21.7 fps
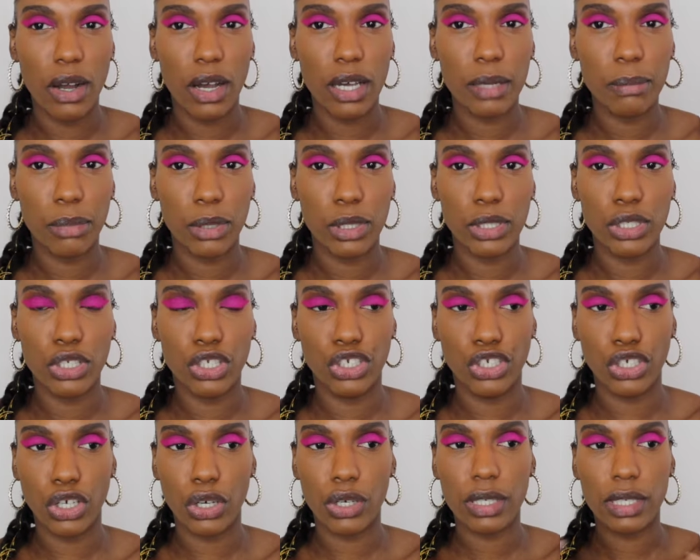on, but
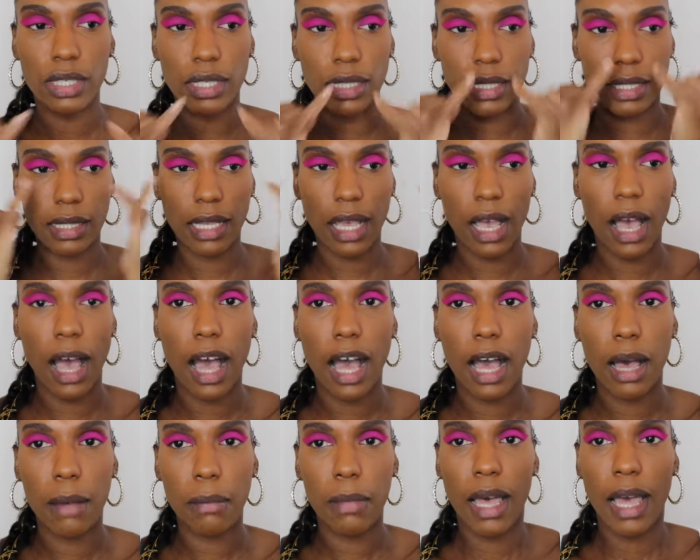just
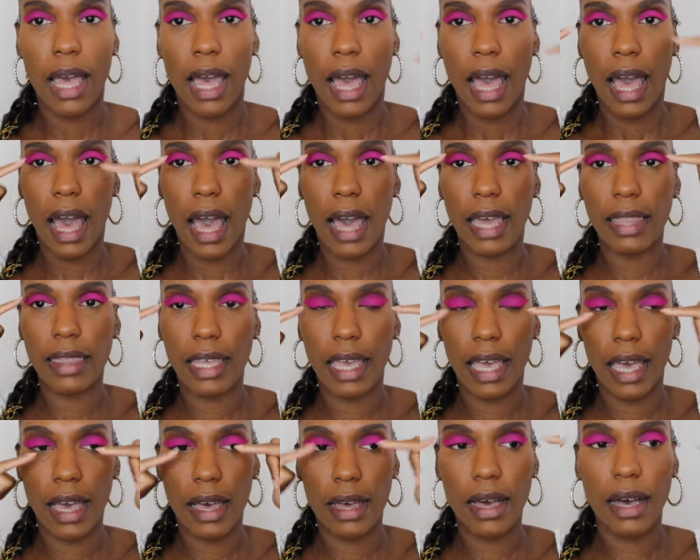at
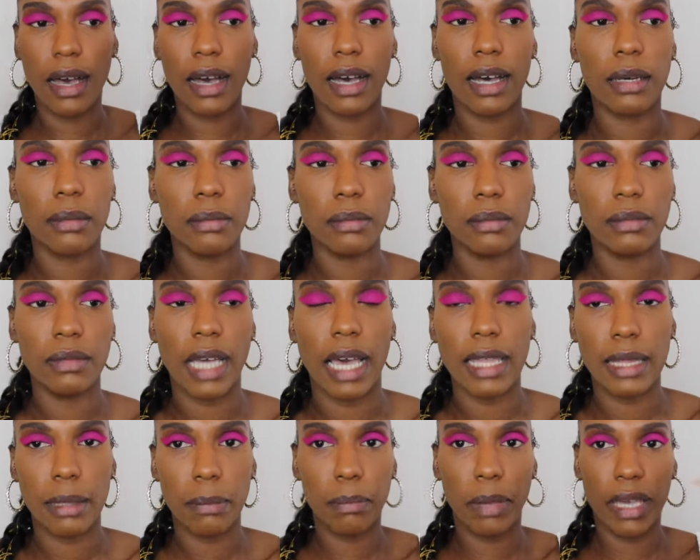
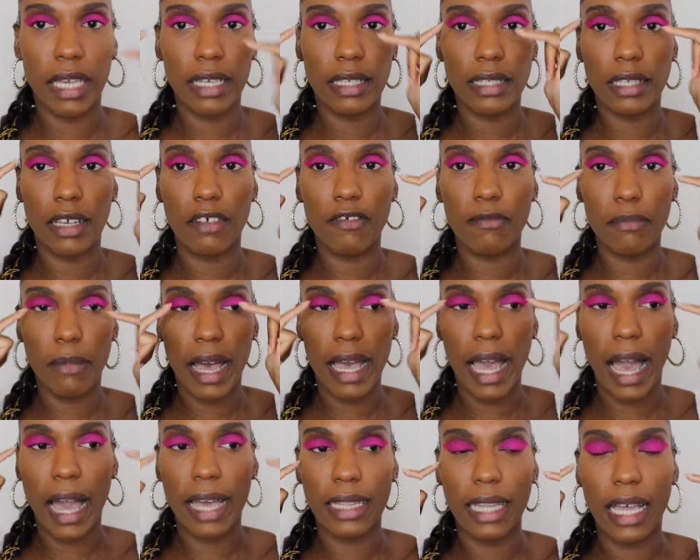the base of my
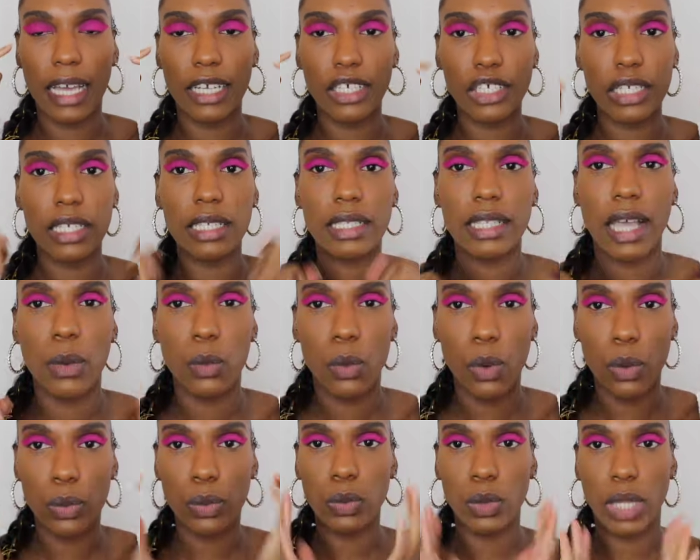eyelashes. I
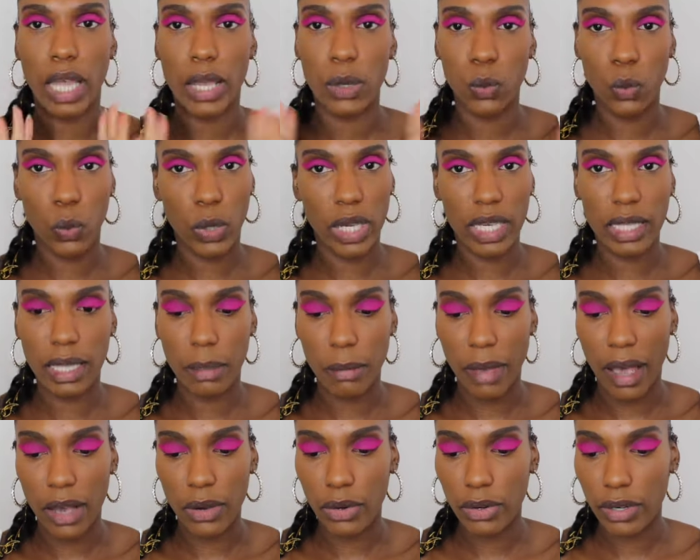won't like wing them
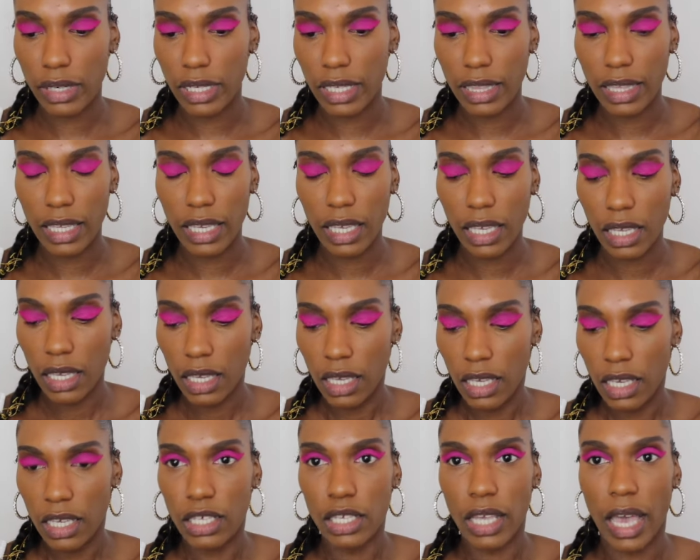out or anything.
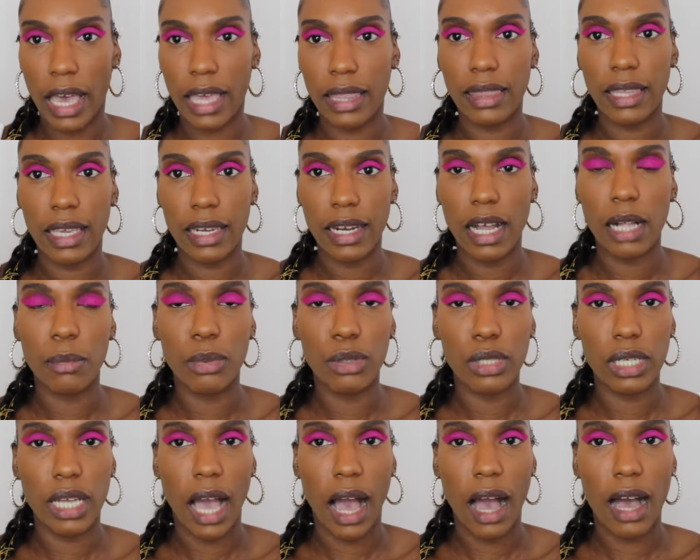And then I'll
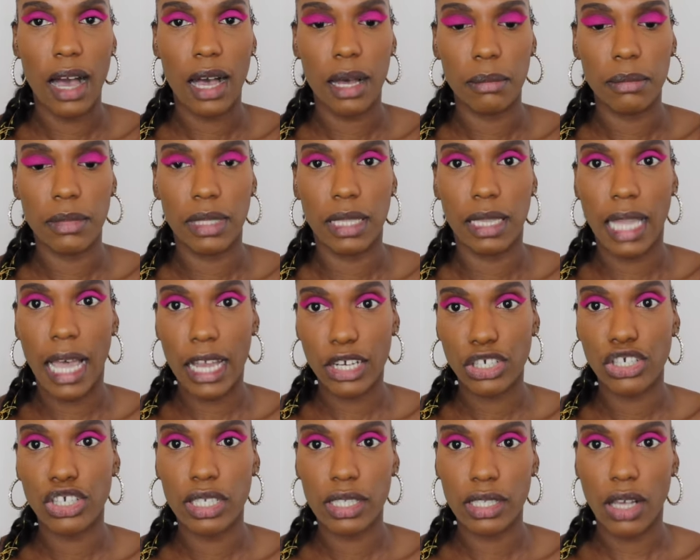put
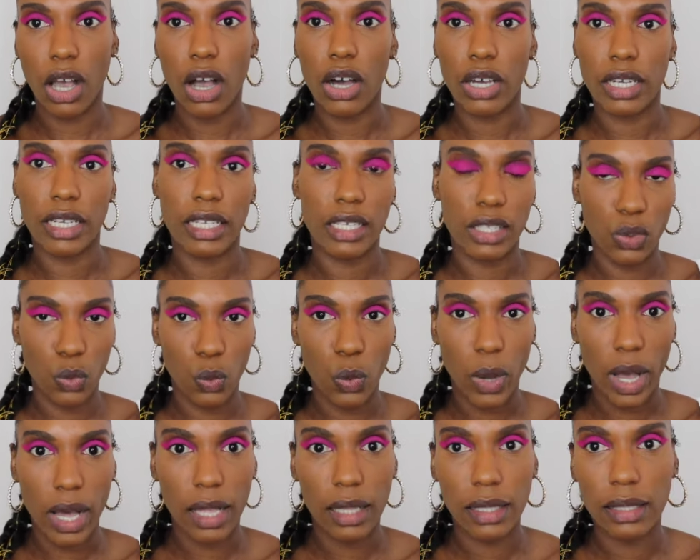lashes on as
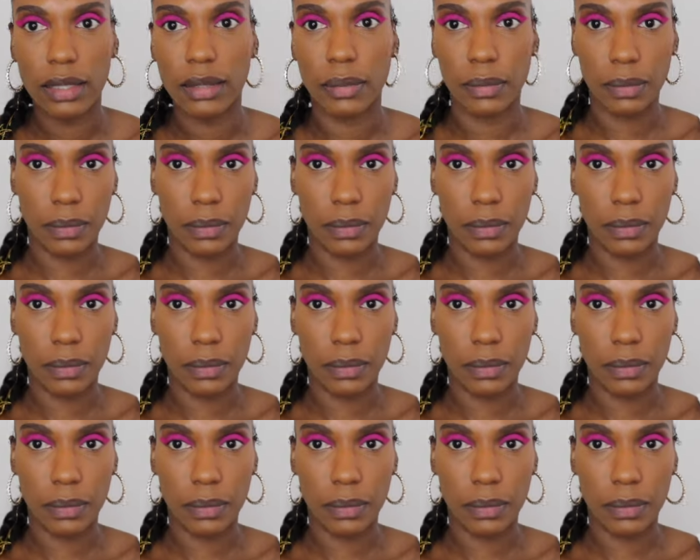well.